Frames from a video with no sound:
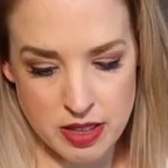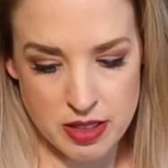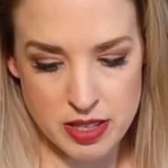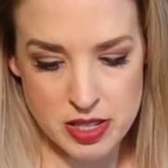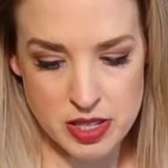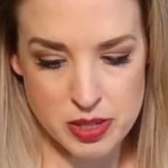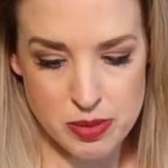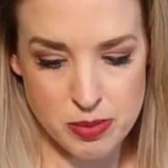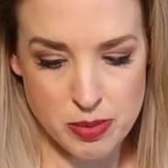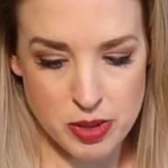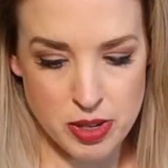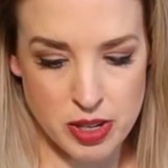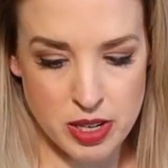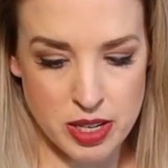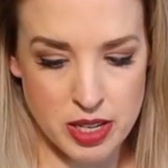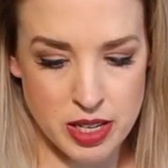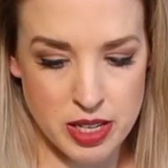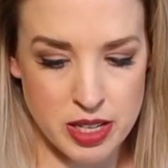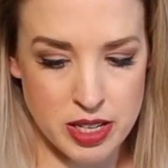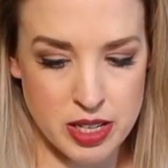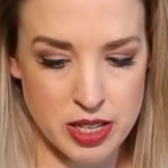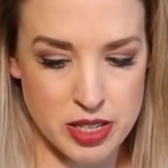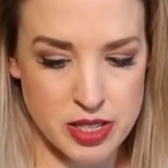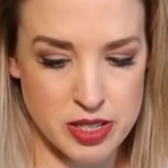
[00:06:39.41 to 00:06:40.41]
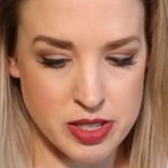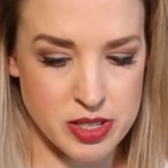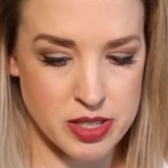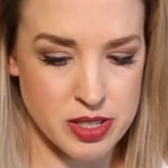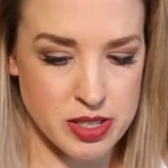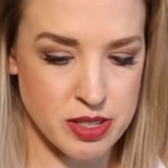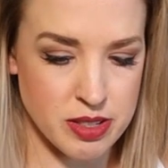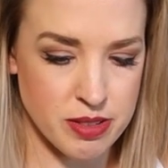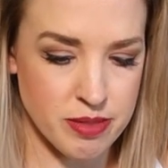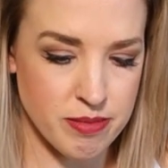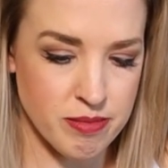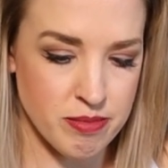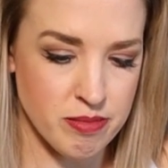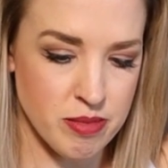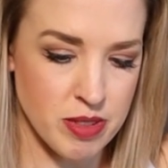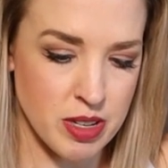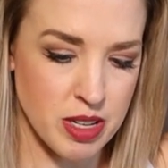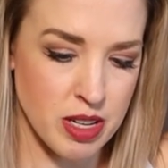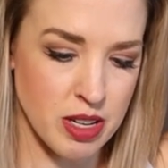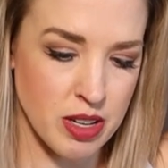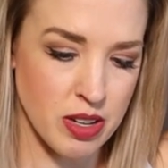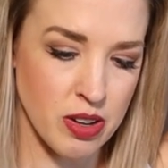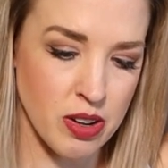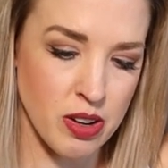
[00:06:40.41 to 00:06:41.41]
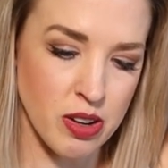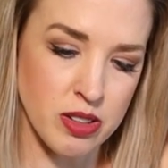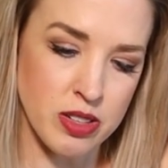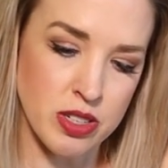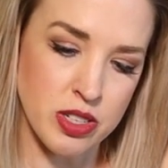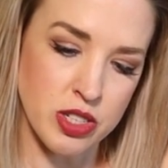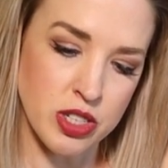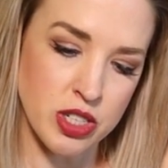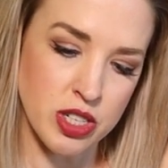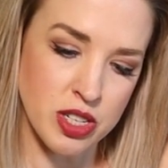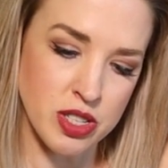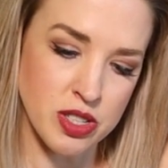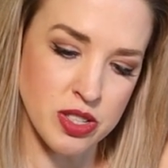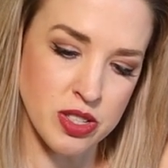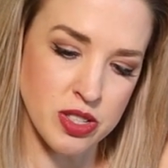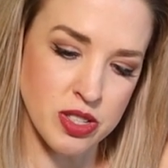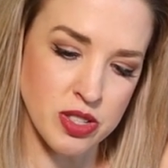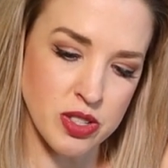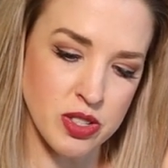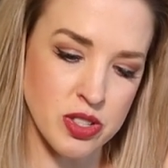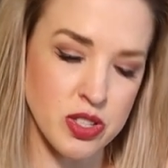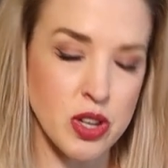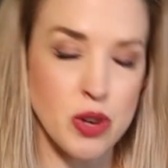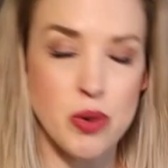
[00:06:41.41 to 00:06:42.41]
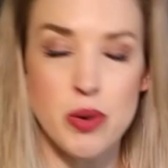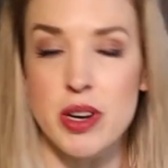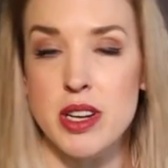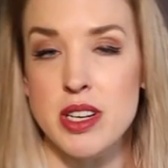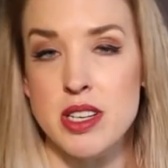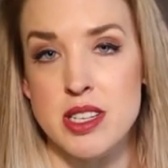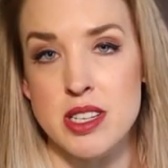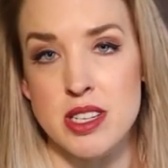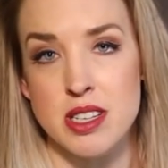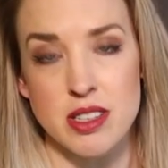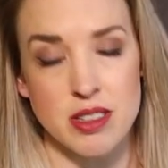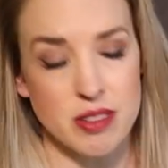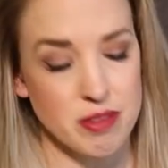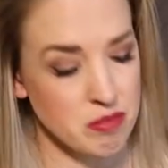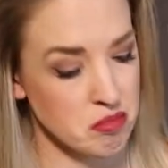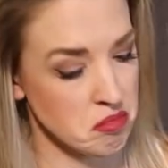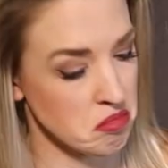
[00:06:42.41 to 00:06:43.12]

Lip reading: This one is called a Just Stow It,